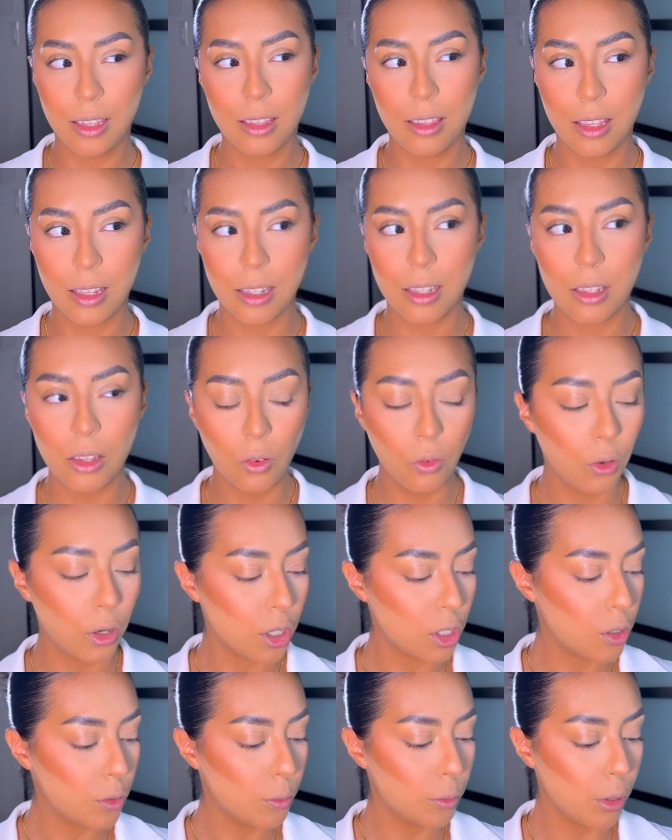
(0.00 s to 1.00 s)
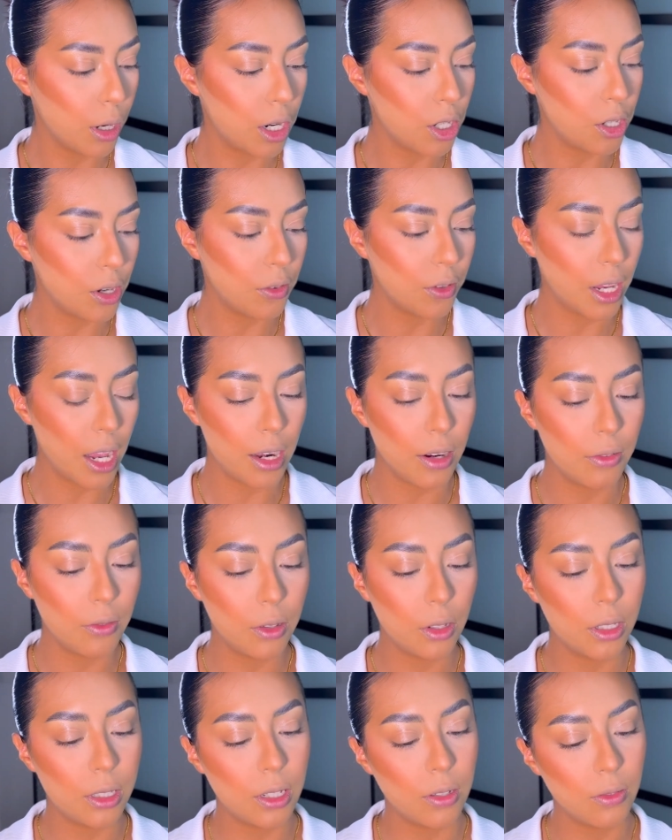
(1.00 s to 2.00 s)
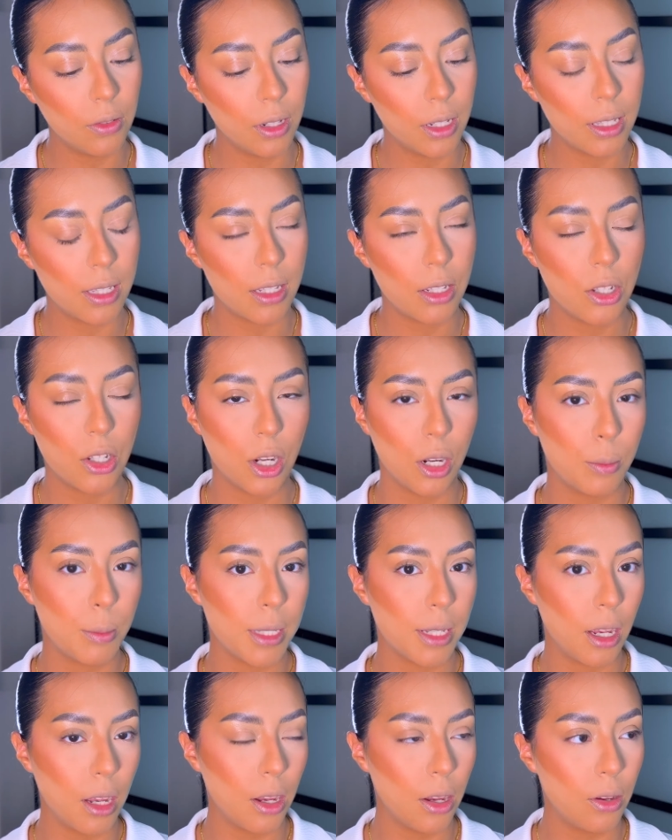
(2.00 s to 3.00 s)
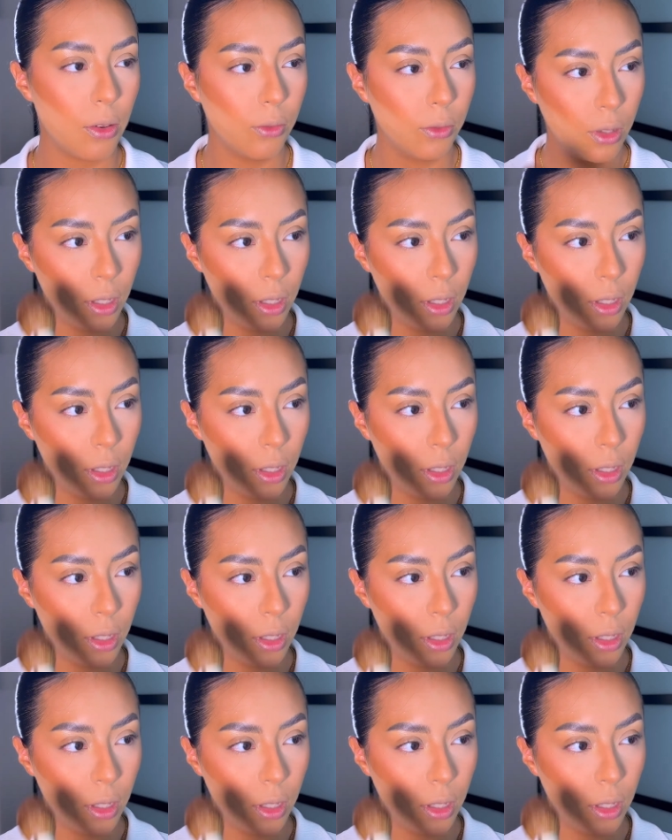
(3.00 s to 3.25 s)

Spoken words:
This is the first brush I kind of feel a difference in terms of